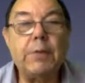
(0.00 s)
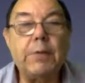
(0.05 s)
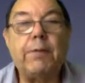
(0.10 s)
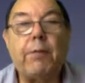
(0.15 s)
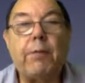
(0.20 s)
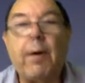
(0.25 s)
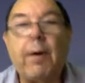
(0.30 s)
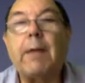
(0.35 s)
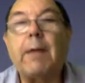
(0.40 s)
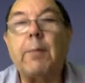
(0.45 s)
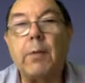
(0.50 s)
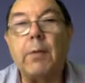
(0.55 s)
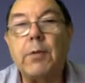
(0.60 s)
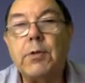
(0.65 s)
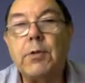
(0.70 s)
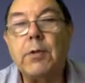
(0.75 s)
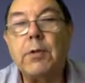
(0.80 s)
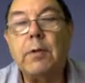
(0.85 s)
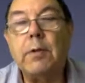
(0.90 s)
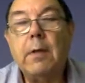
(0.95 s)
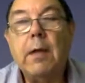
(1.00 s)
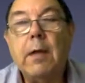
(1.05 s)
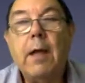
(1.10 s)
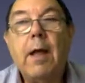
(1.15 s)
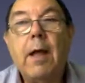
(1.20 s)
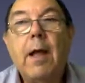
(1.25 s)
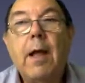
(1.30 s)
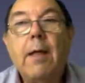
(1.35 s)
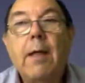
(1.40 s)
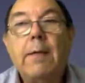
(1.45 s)
fragment,
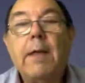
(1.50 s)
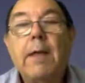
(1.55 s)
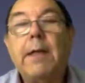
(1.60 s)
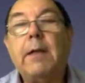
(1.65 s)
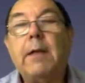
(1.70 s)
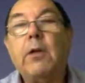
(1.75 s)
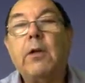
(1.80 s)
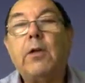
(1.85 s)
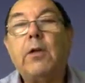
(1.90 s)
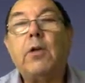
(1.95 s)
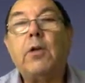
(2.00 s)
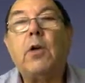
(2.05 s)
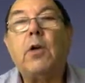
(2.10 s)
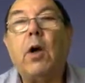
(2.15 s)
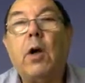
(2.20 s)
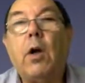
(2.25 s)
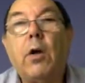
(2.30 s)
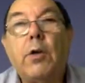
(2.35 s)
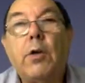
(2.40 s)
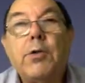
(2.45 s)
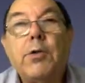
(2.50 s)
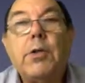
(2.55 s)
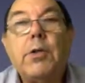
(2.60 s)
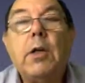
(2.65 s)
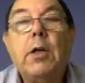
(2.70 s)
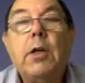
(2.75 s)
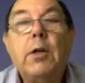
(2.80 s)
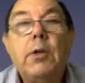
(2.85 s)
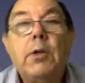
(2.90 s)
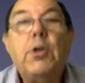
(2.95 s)
then it can cause
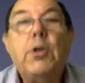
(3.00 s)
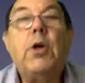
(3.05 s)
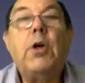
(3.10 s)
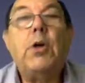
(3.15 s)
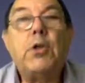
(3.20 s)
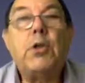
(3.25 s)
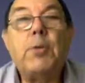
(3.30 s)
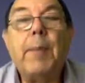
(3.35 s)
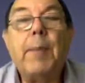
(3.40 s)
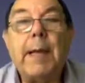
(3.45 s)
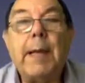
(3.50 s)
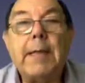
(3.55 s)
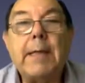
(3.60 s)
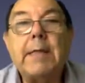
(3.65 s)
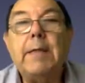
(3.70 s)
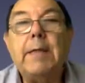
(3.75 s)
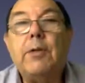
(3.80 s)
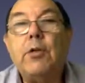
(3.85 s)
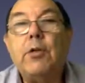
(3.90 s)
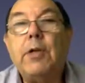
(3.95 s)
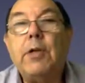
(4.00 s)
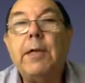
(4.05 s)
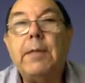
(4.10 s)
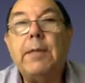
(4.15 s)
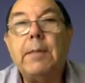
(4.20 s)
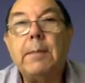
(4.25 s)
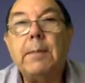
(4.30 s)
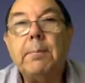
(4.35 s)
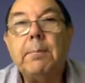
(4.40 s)
dirt specks in the sheet.